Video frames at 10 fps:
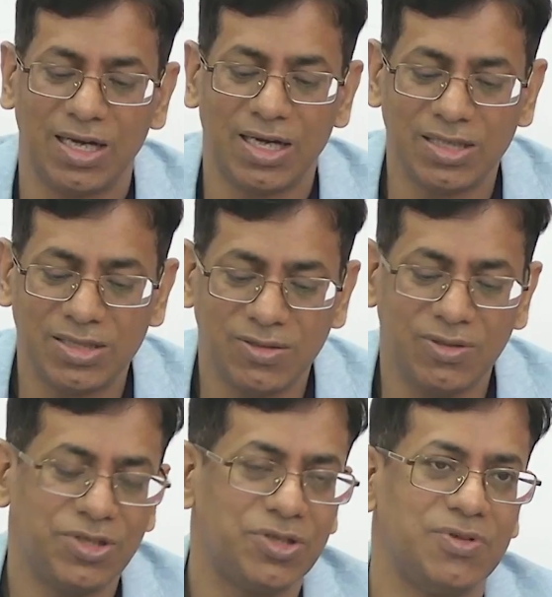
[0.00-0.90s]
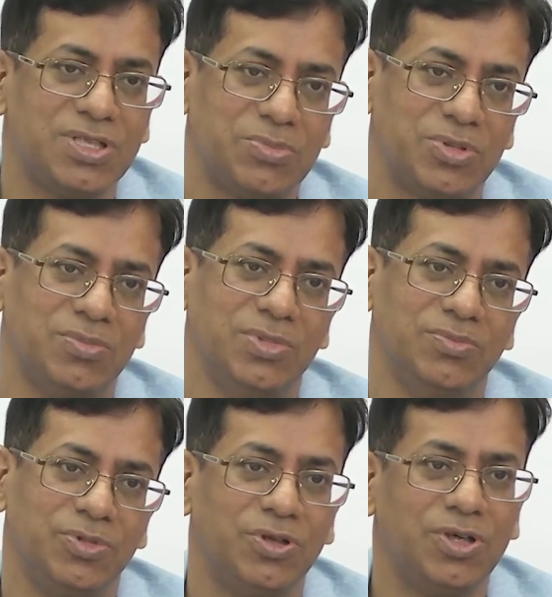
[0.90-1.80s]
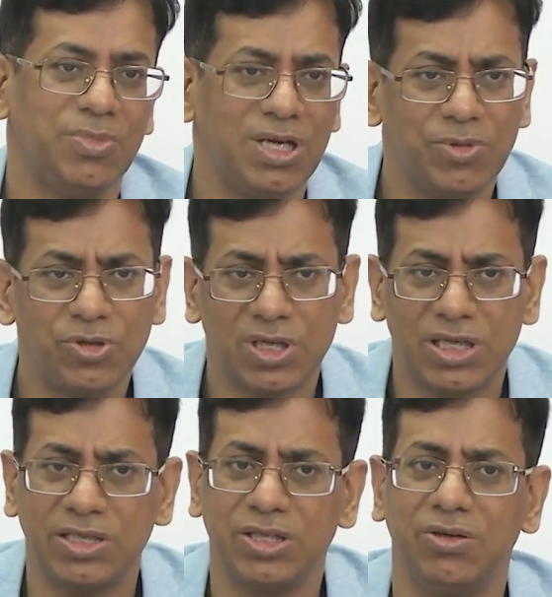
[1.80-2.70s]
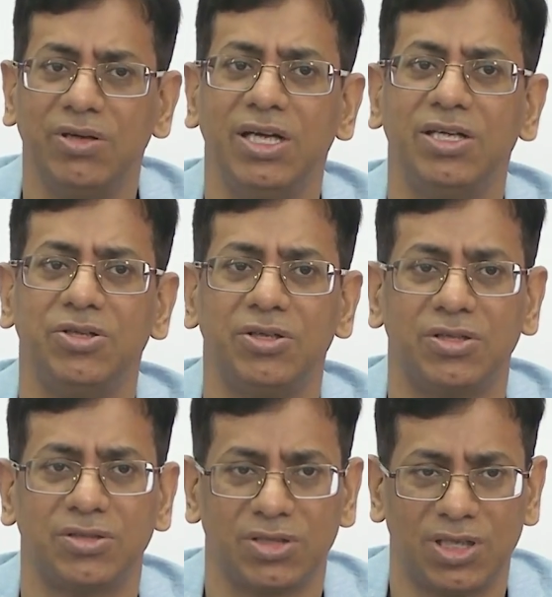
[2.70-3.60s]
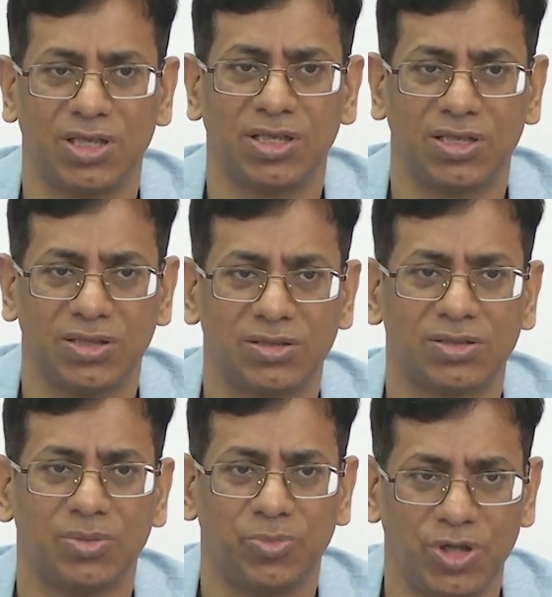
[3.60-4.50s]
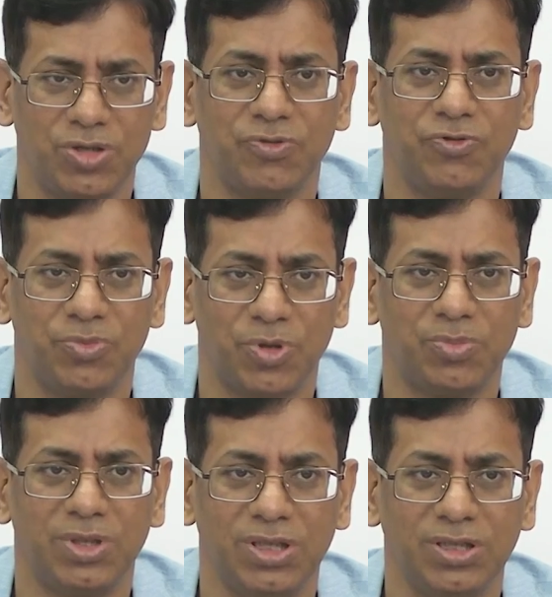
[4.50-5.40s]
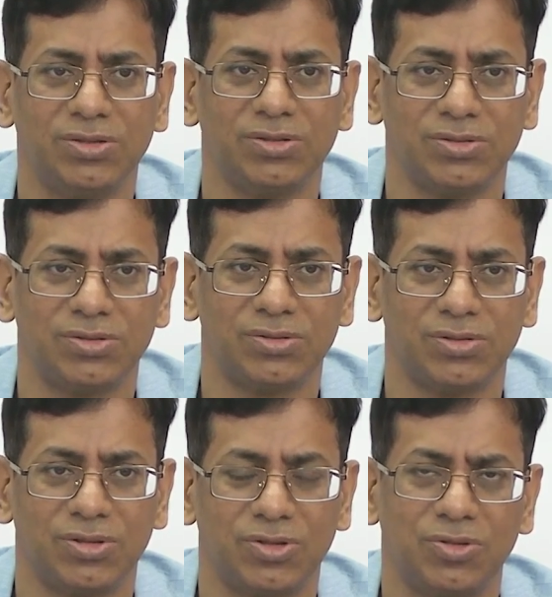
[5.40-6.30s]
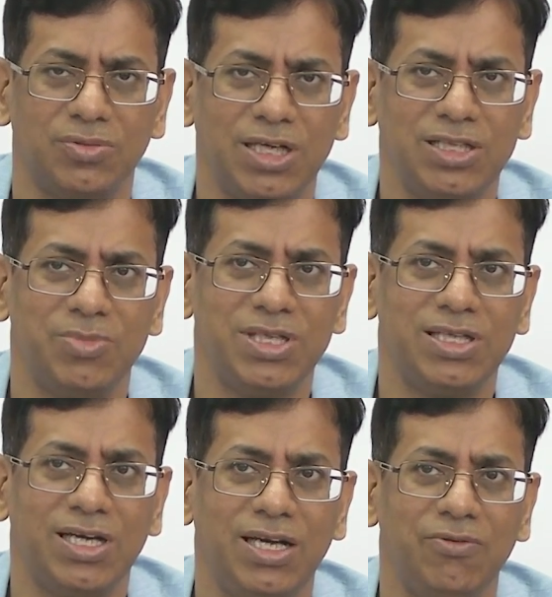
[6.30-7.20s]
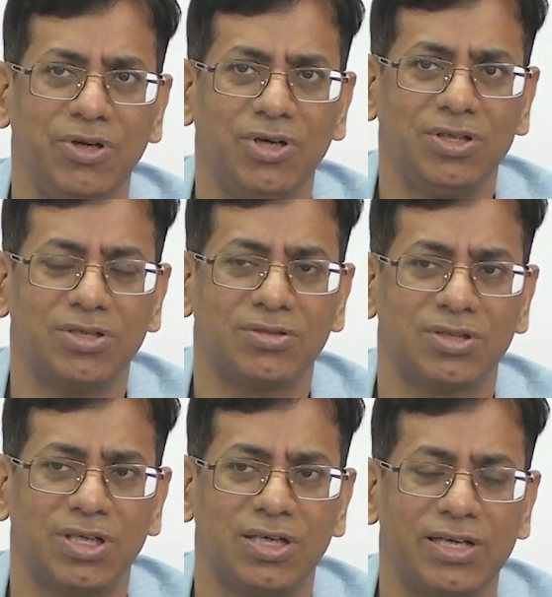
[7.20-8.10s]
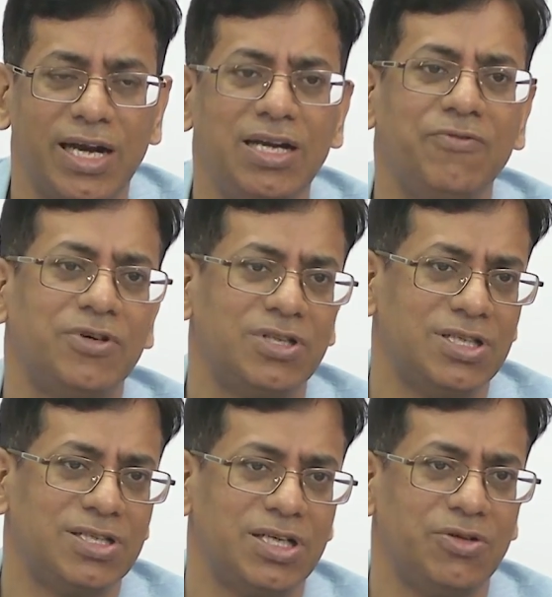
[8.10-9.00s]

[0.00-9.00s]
Articulation was a problem. You're not being able to articulate your point of view properly. So that is basically you were not ready for this day.